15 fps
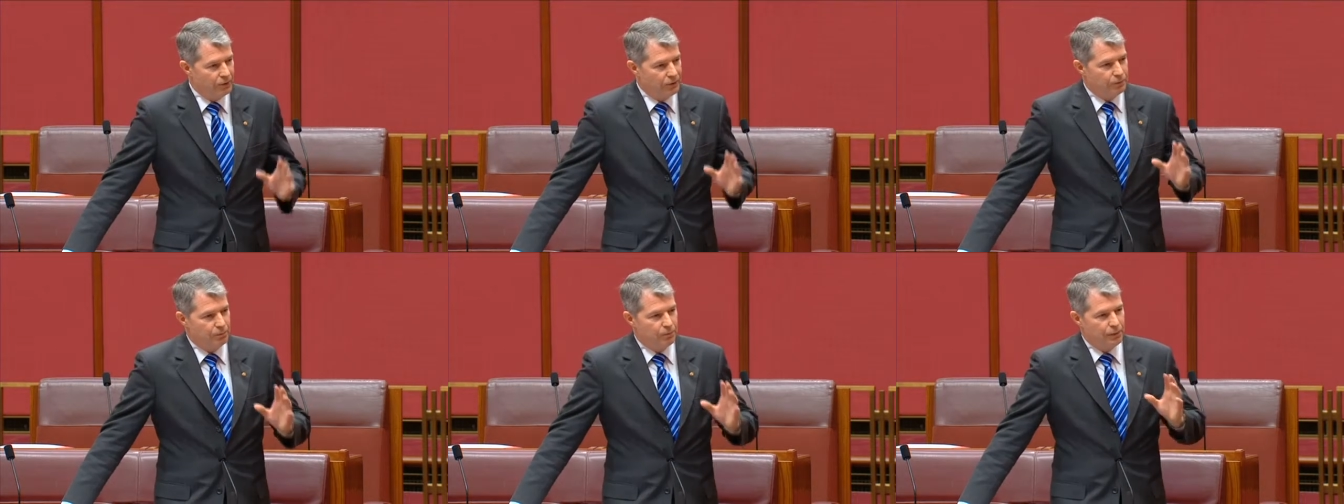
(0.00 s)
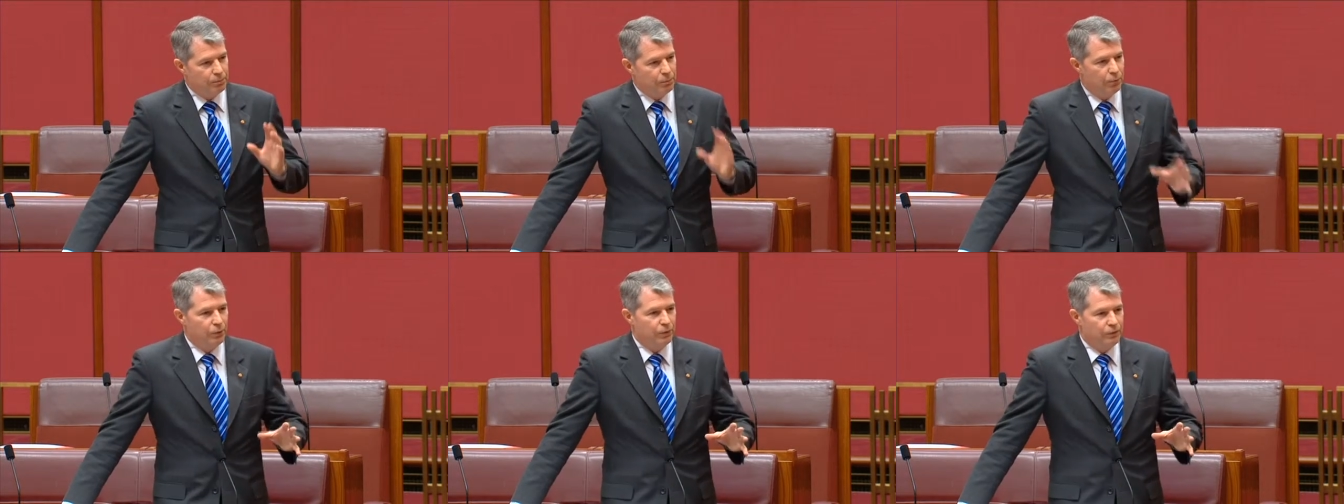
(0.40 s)
these
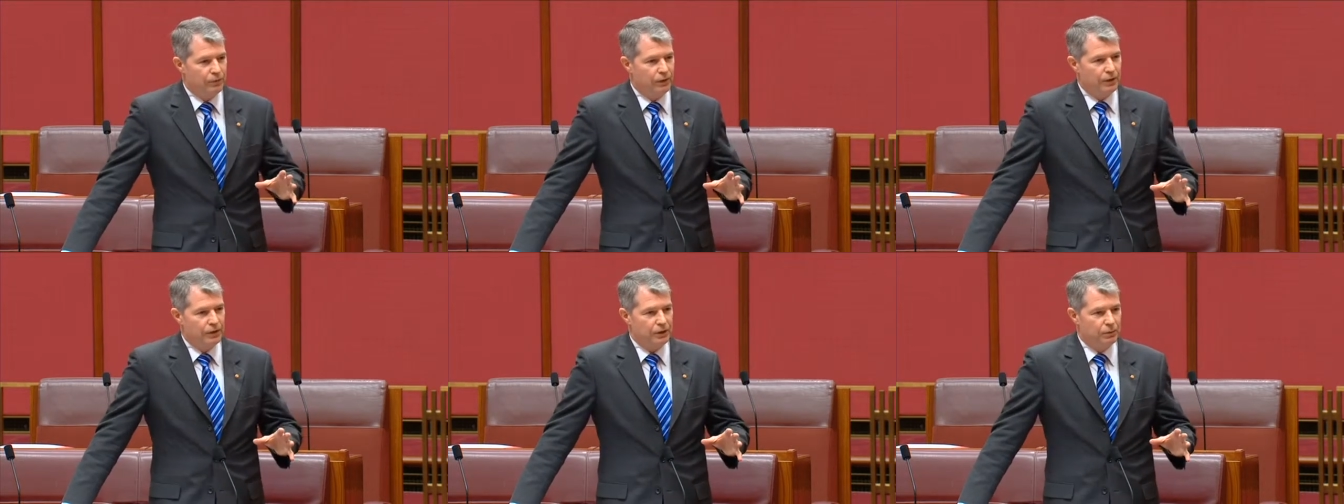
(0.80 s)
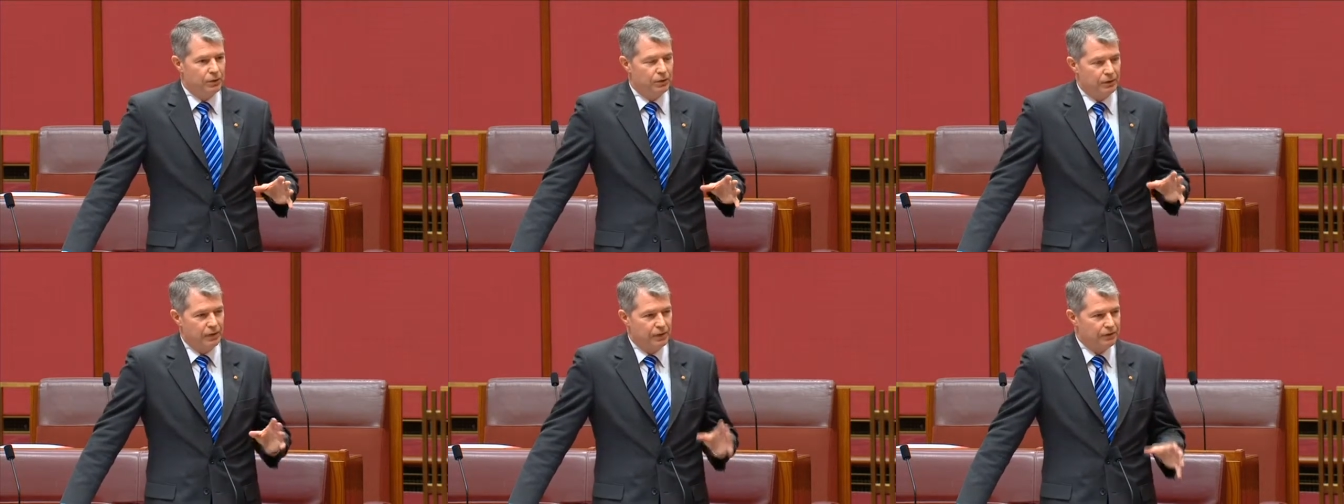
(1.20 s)
people who are fighting
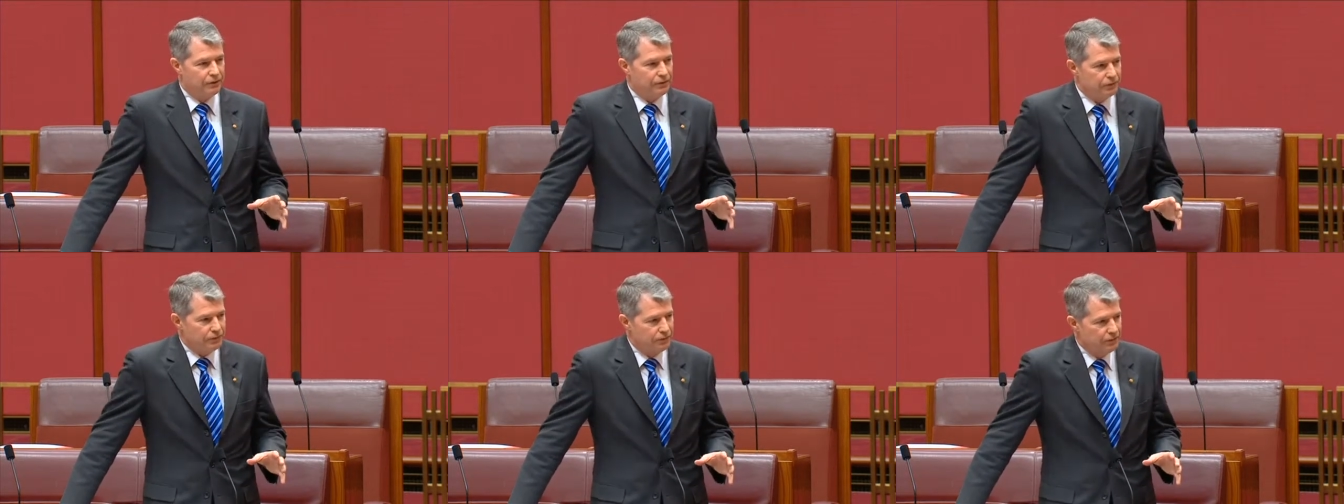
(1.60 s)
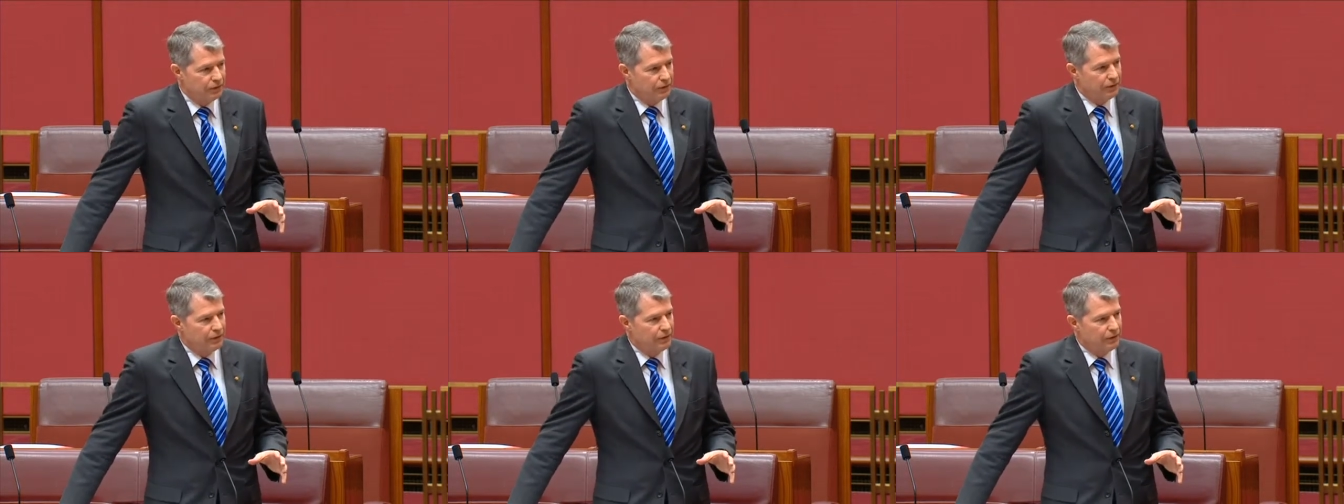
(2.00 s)
with ISIS